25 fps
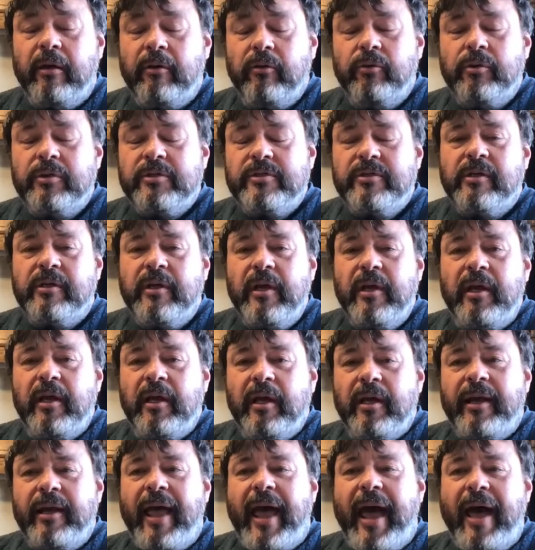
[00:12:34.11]
It was a,
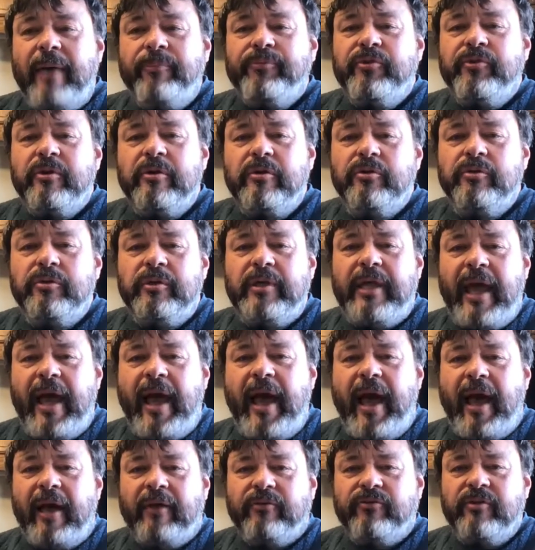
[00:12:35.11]
an absolute
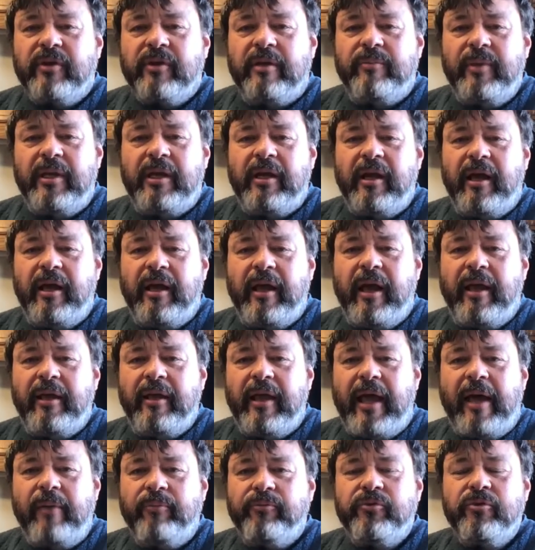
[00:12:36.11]
gas. I mean, I, I
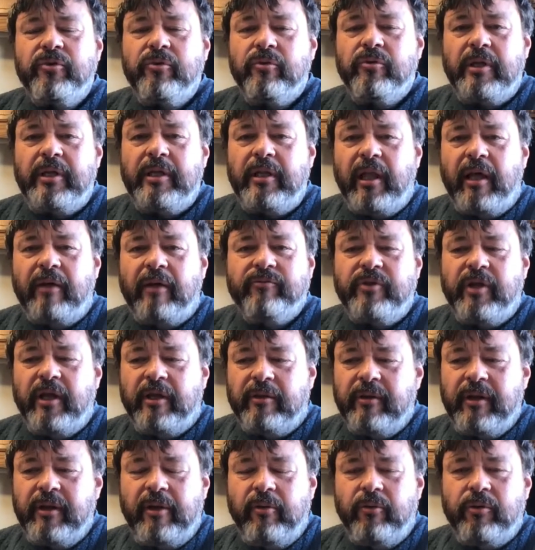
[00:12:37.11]
absolutely loved
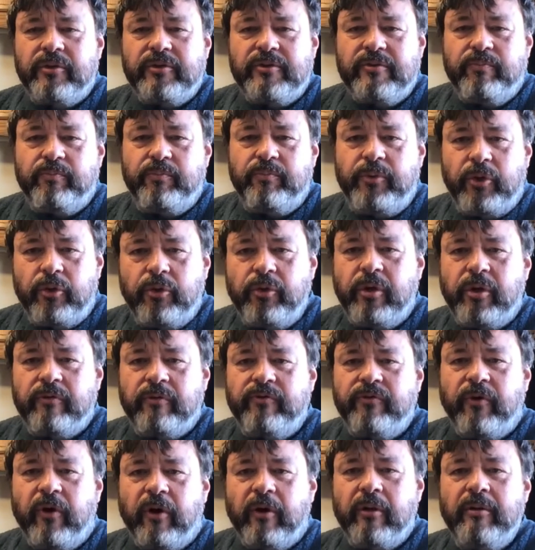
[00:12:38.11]
it. It was
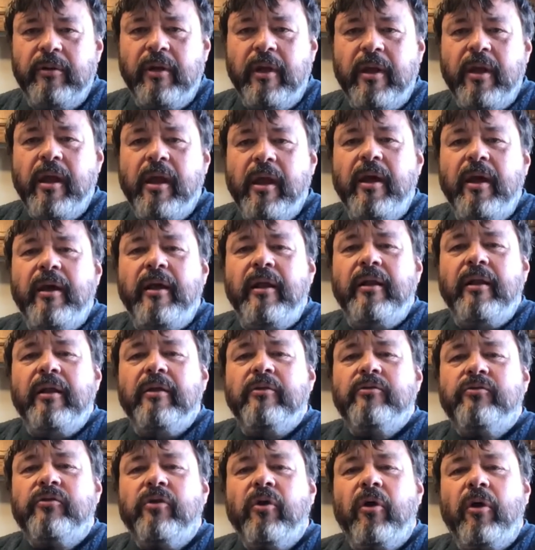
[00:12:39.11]
beautiful
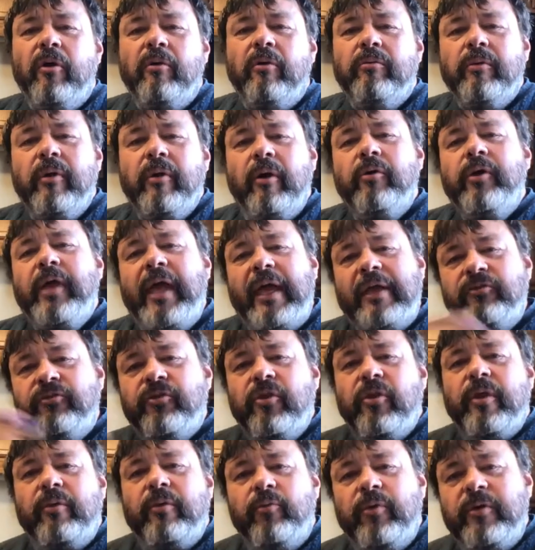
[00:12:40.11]
so okay
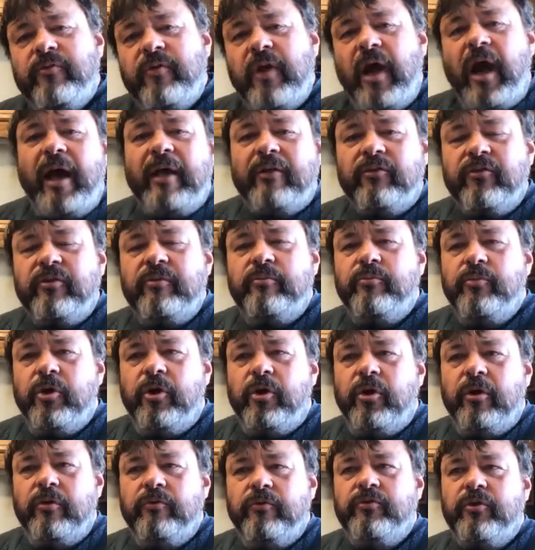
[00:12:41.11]
so then we've got some
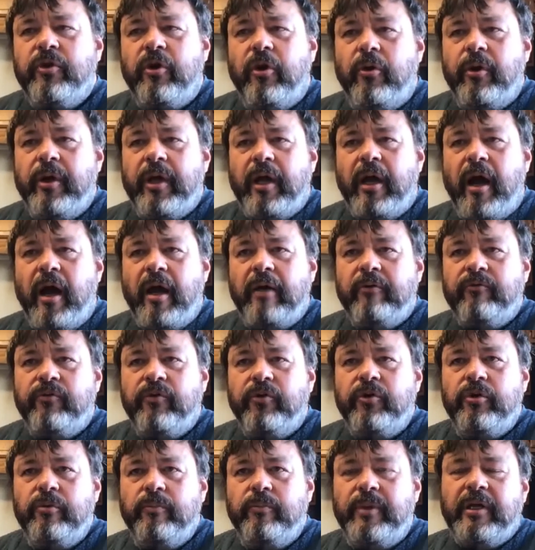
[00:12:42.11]
nerves going on for
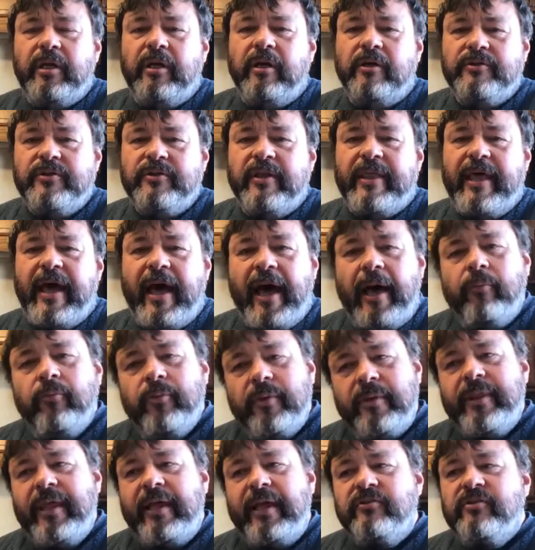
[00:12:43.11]
you because of that
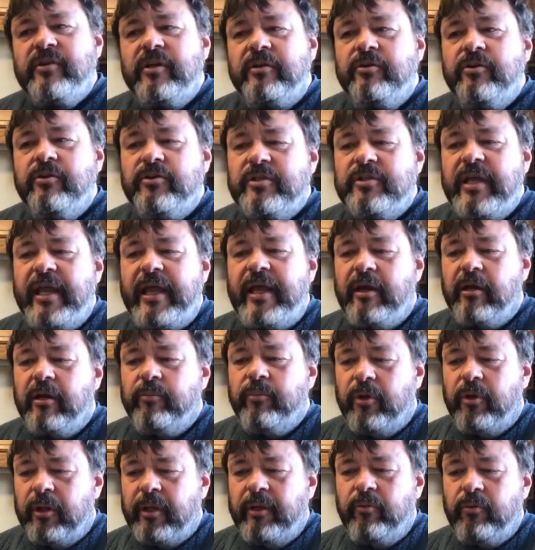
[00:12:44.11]
well that's
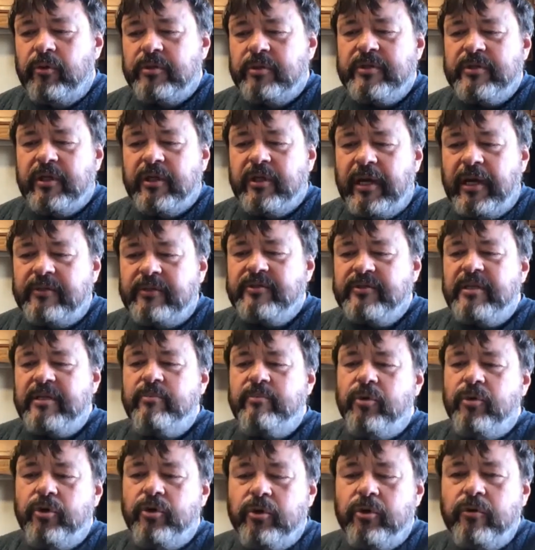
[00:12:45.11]
understandable it was a gutsy
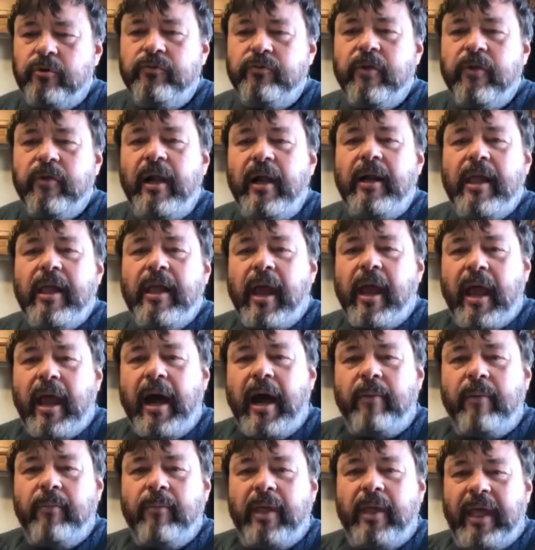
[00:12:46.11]
move
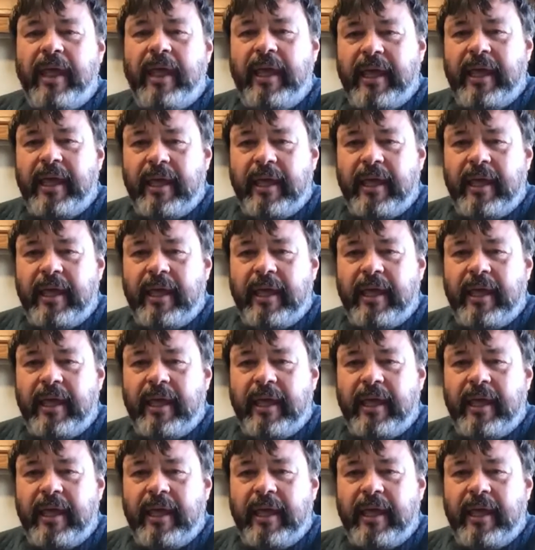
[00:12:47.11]
um, sure.